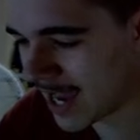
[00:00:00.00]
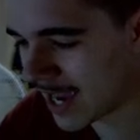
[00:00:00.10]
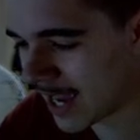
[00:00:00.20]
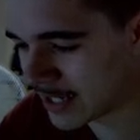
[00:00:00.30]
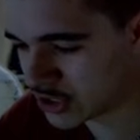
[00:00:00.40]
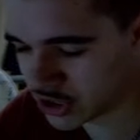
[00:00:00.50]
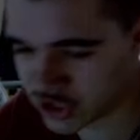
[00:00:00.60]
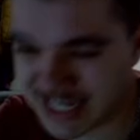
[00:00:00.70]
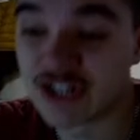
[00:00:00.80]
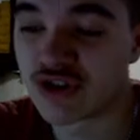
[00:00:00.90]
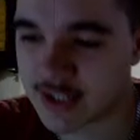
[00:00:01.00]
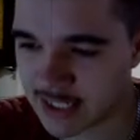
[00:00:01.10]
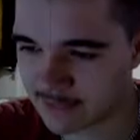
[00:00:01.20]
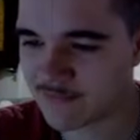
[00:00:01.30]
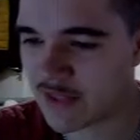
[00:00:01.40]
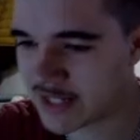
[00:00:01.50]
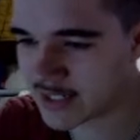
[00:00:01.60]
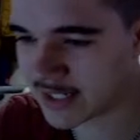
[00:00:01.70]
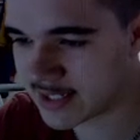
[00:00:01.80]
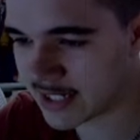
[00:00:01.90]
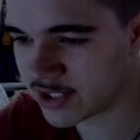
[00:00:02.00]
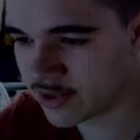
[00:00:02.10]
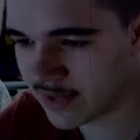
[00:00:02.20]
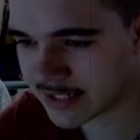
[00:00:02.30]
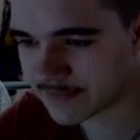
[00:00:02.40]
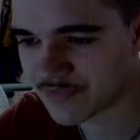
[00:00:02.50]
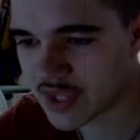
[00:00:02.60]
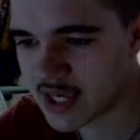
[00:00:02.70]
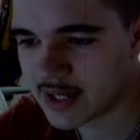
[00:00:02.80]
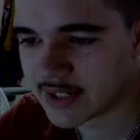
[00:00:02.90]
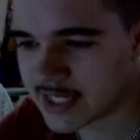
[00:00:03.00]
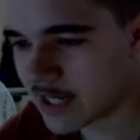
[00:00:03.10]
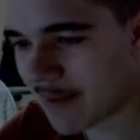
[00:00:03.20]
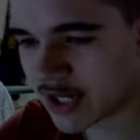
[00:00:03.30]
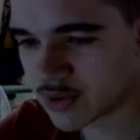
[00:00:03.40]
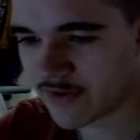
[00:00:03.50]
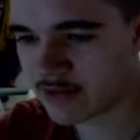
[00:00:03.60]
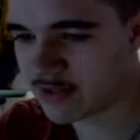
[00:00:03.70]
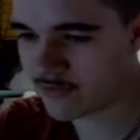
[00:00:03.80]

guess it's just interesting that they decided to do that. C compilers were available everywhere